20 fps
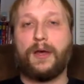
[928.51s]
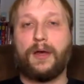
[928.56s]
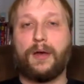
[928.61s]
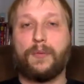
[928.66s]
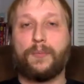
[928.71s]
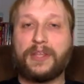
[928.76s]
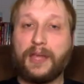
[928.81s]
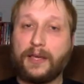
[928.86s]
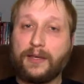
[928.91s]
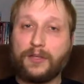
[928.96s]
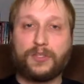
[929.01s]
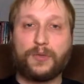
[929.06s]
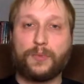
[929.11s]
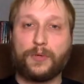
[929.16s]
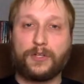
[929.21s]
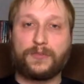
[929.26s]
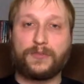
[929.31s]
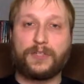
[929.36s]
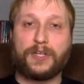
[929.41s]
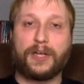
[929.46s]
But thank you so
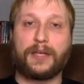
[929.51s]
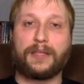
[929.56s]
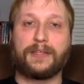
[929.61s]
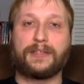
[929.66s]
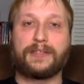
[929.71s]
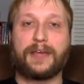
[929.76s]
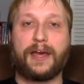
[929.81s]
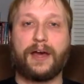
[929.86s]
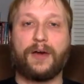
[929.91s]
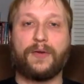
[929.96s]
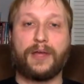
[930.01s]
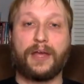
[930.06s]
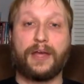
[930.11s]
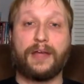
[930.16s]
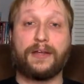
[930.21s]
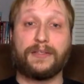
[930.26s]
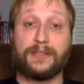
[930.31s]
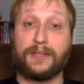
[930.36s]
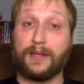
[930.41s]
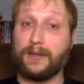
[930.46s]
much for checking this out.
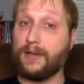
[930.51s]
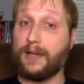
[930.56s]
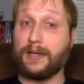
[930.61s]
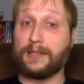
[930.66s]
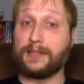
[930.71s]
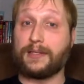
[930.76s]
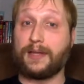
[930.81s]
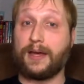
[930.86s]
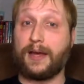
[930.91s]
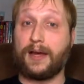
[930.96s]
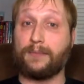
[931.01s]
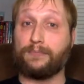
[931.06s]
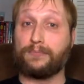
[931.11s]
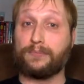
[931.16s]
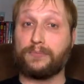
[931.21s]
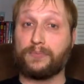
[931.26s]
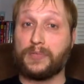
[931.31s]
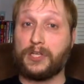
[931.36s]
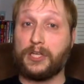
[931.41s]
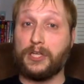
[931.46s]
And until next time,
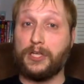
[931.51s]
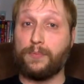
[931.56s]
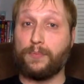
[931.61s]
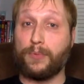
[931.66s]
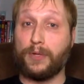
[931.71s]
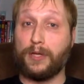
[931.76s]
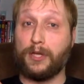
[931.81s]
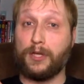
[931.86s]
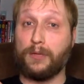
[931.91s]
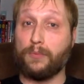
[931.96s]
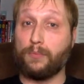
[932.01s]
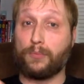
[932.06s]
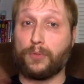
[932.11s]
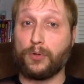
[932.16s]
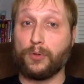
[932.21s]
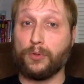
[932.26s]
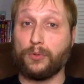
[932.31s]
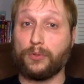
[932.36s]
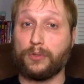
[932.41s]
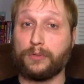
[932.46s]
keep it
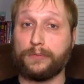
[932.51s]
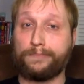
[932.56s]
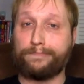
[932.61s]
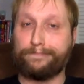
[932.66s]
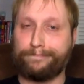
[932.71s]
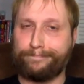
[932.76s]
brutal.